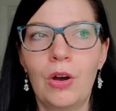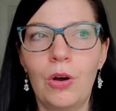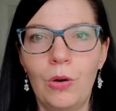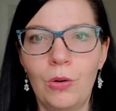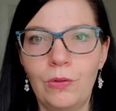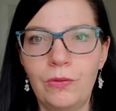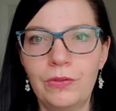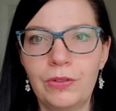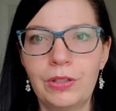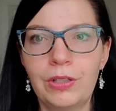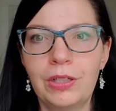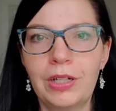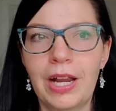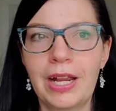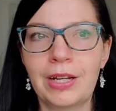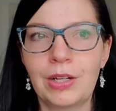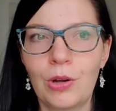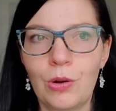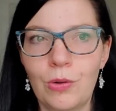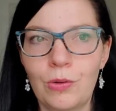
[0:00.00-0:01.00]
over
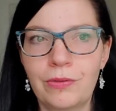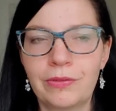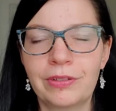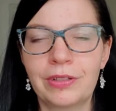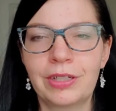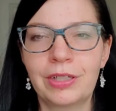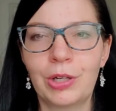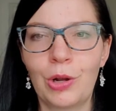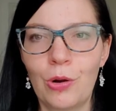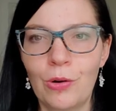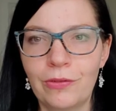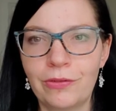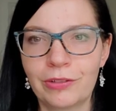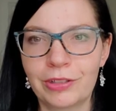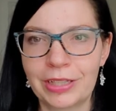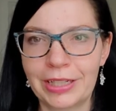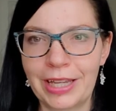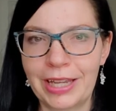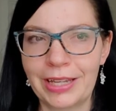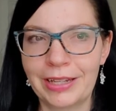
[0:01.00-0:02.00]
and over and
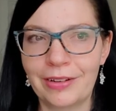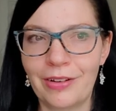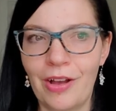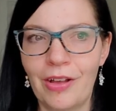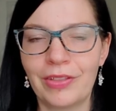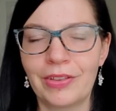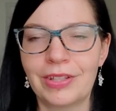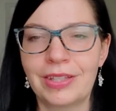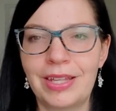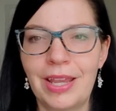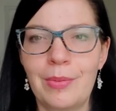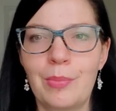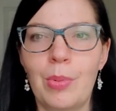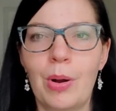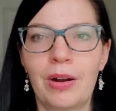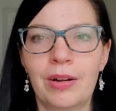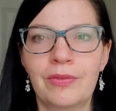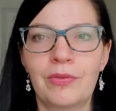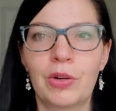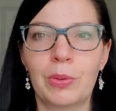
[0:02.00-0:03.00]
over again on the same
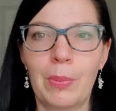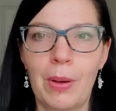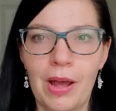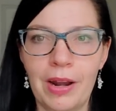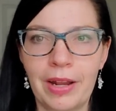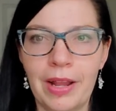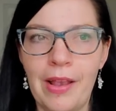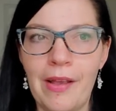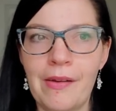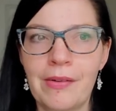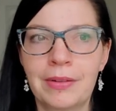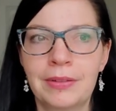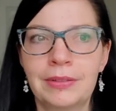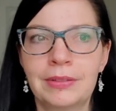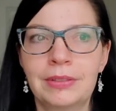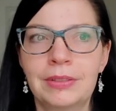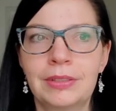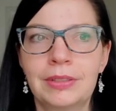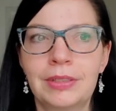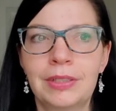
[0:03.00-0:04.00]
part of your body
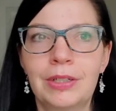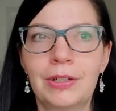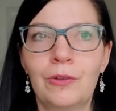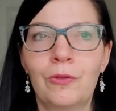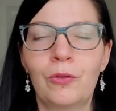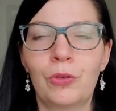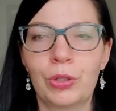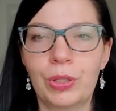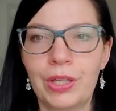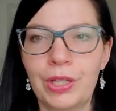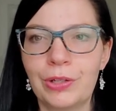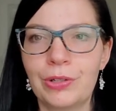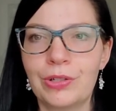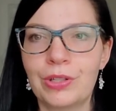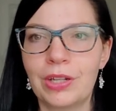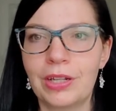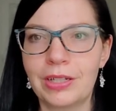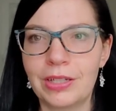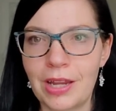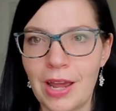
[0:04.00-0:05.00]
for years
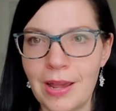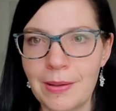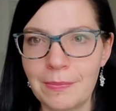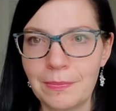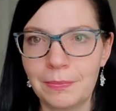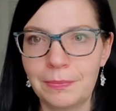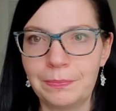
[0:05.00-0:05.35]
at a time.